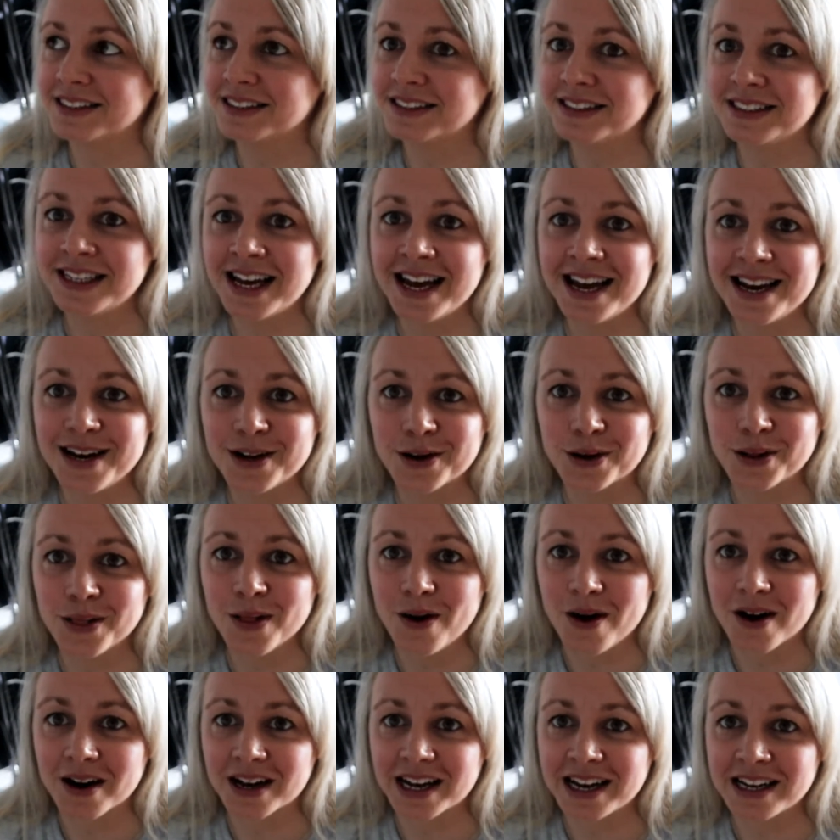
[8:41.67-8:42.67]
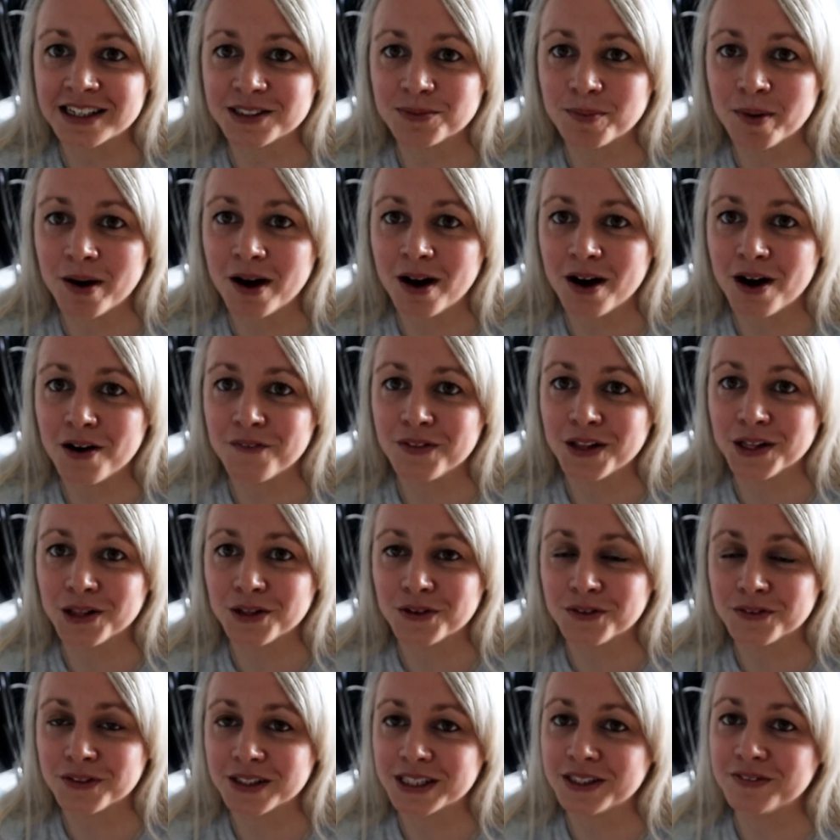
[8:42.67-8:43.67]
10 o'clock as part of the
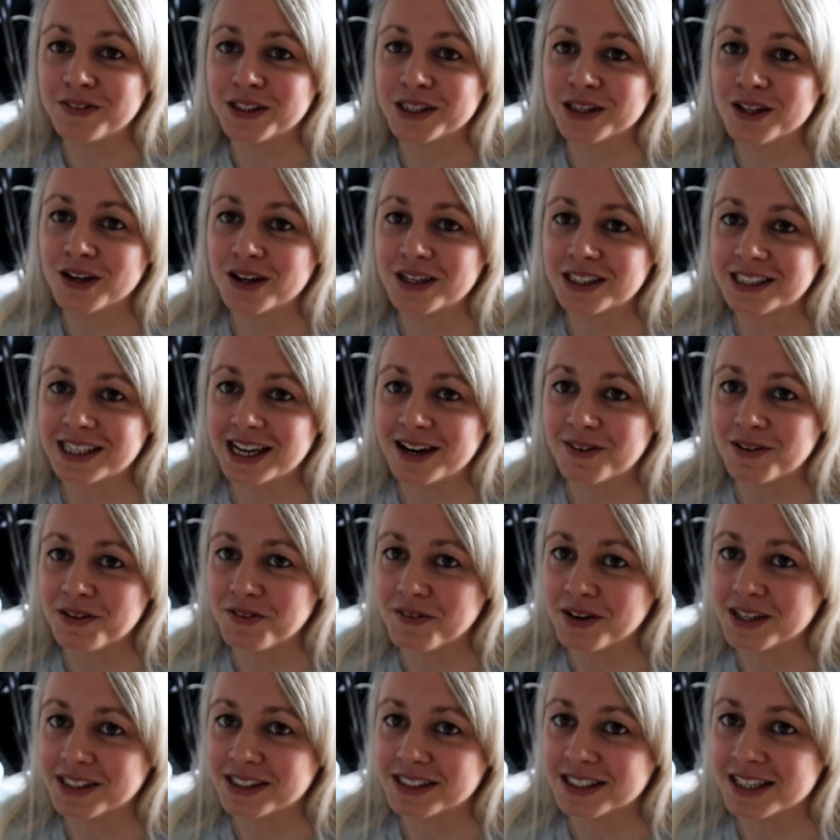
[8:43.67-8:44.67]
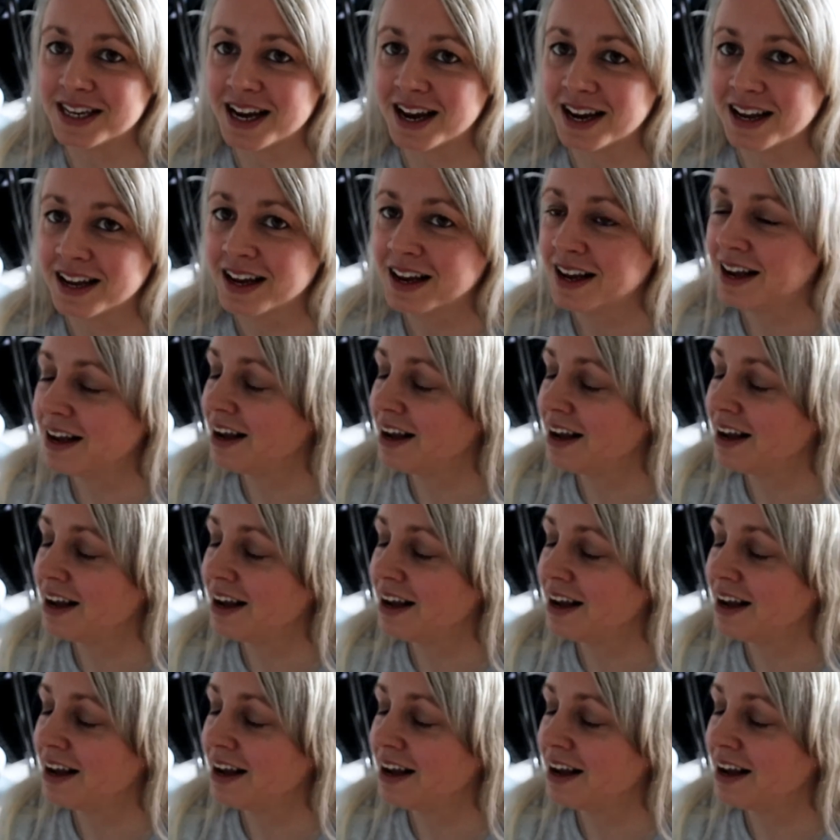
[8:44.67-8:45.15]
Love Leaving Lockdown event today.